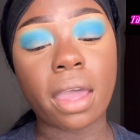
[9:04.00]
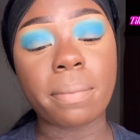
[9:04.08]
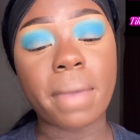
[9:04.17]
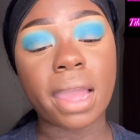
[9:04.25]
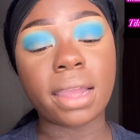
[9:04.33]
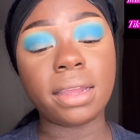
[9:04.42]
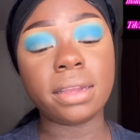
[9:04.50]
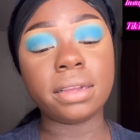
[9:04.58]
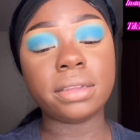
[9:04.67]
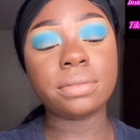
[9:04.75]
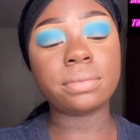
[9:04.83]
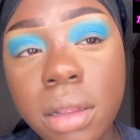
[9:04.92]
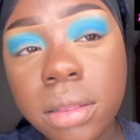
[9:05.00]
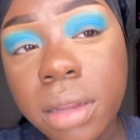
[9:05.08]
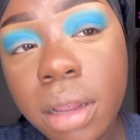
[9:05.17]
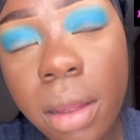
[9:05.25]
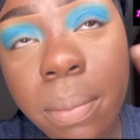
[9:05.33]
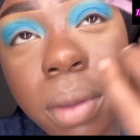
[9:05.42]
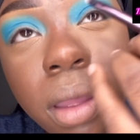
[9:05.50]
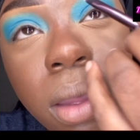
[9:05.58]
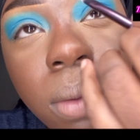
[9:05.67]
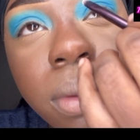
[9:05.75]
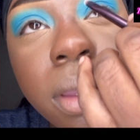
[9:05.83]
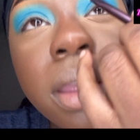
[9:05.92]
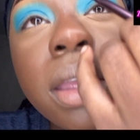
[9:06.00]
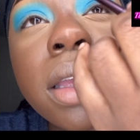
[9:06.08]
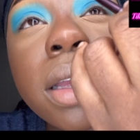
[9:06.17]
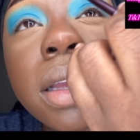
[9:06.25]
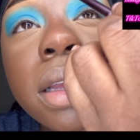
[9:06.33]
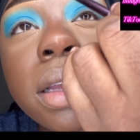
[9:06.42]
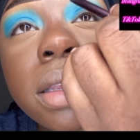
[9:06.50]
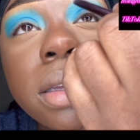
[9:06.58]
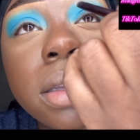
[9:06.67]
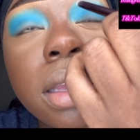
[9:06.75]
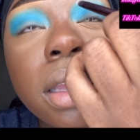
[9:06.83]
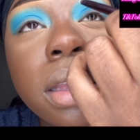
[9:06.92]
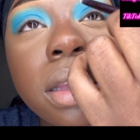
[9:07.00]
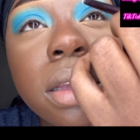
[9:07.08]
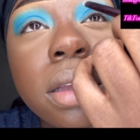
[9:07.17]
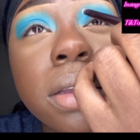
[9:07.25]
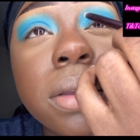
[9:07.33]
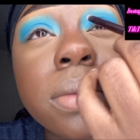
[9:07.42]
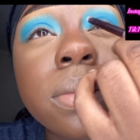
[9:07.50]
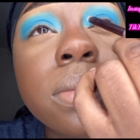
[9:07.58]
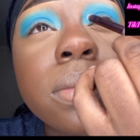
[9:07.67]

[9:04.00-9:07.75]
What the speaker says: of my hand. I think I'm gonna go in and